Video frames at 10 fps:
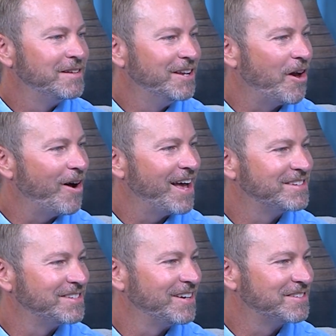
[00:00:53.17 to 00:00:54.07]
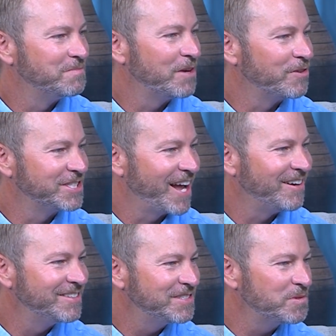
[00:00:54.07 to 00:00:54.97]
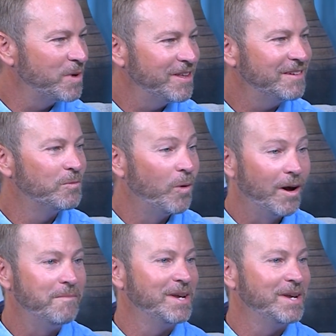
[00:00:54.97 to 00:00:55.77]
you know has uh, some different challenges with it. One